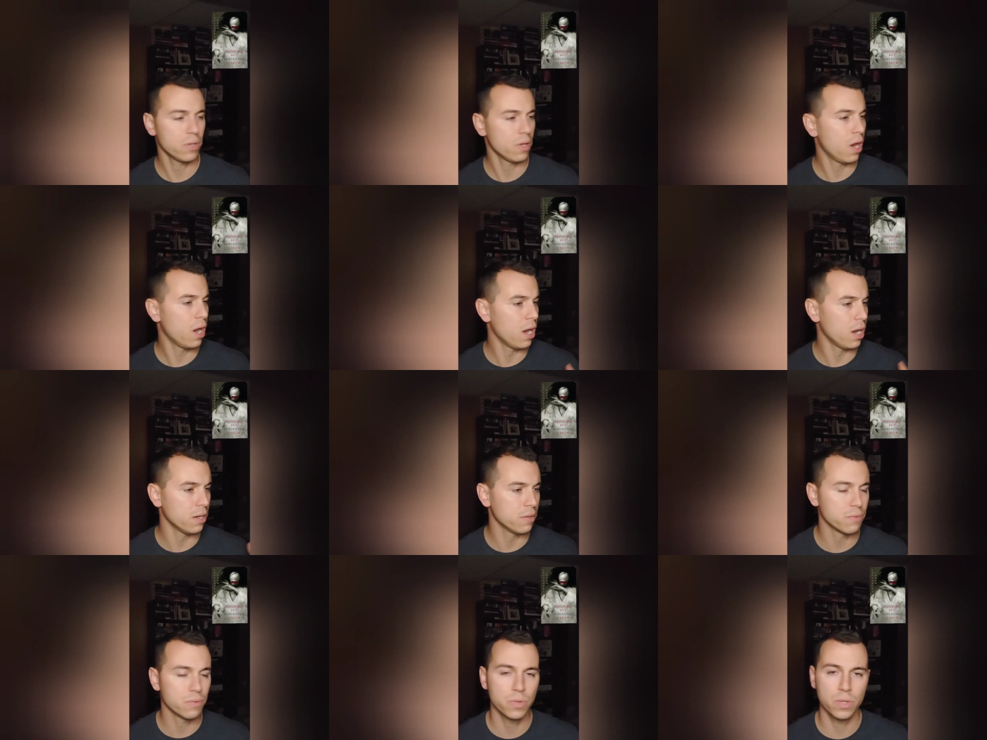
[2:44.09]
Uh,
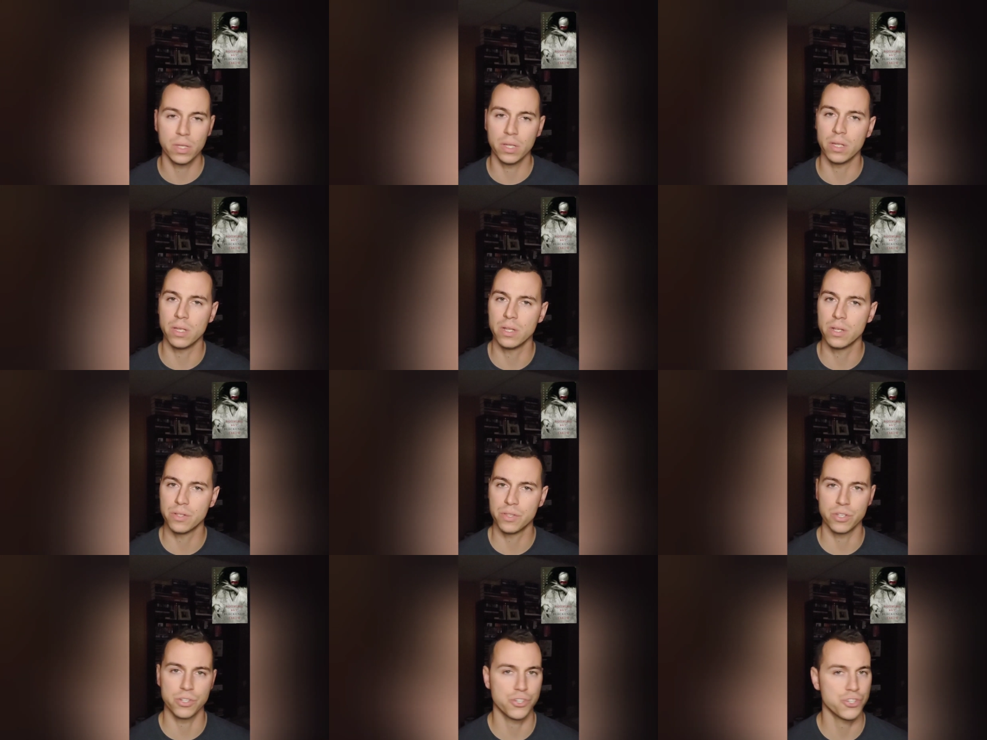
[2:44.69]
the
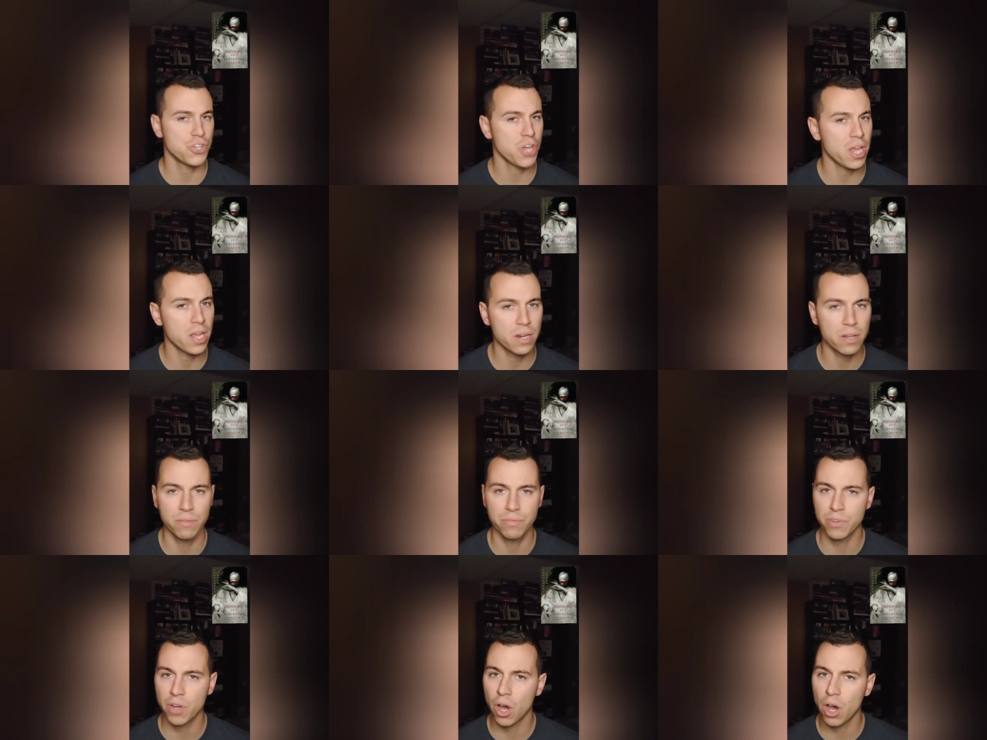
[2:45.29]
the shade
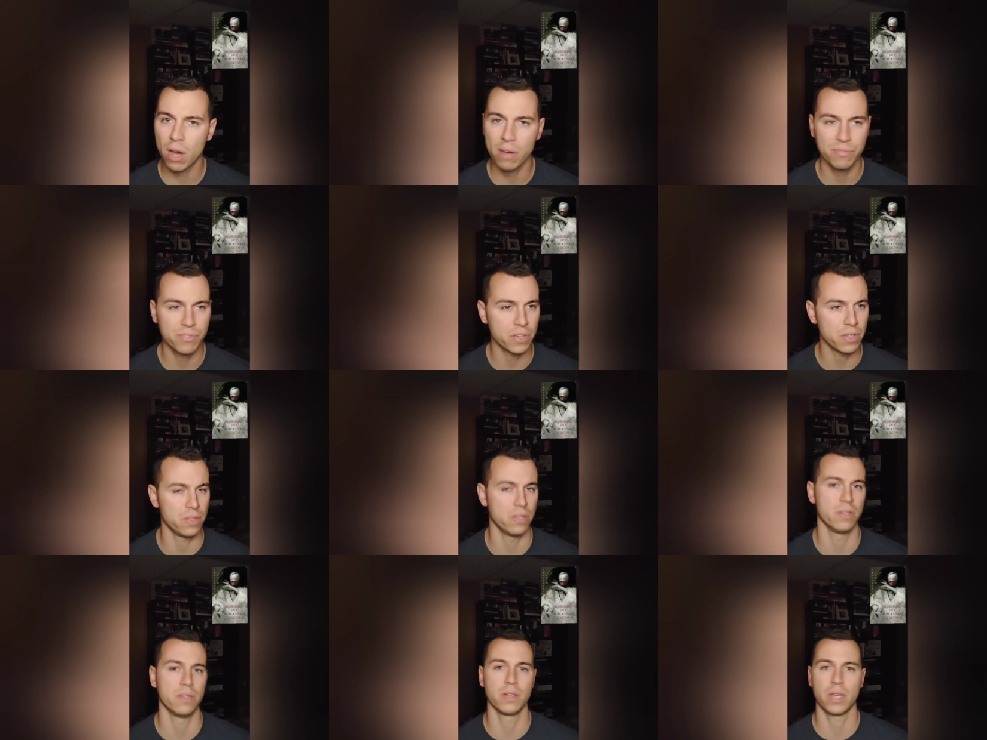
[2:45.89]
of coffee
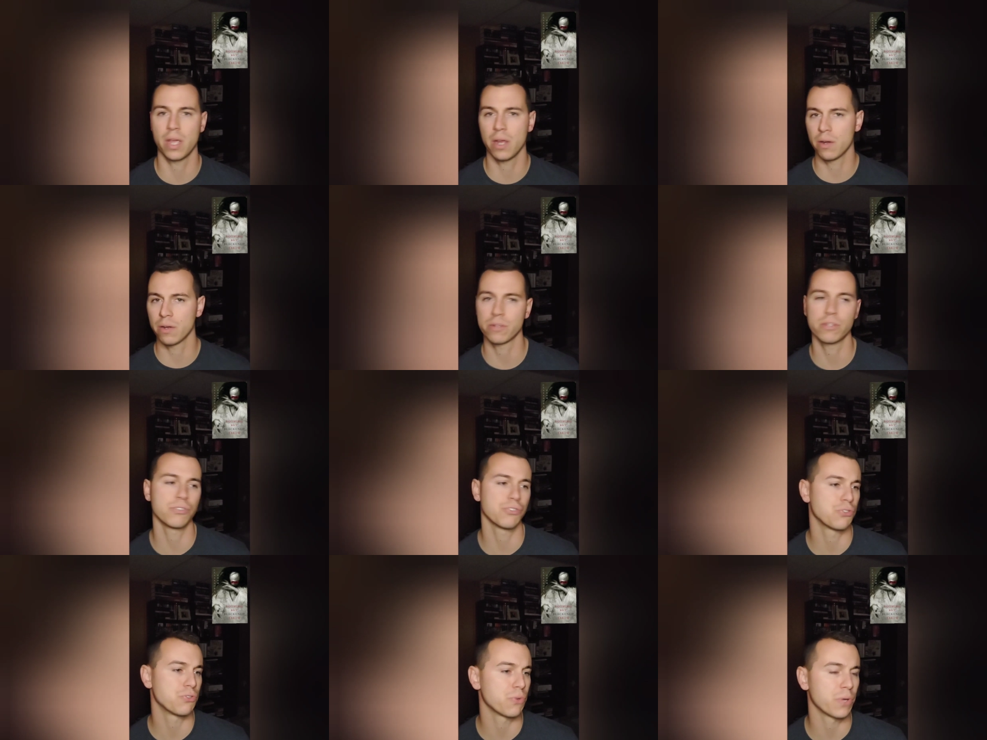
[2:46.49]
that the
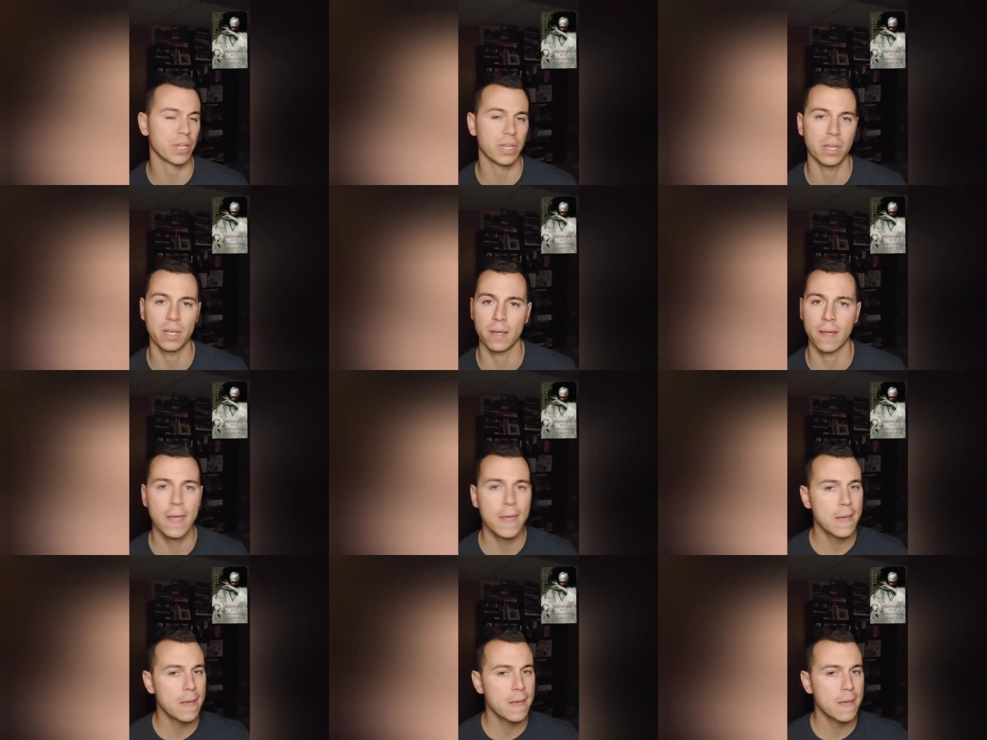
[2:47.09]
character's drinking,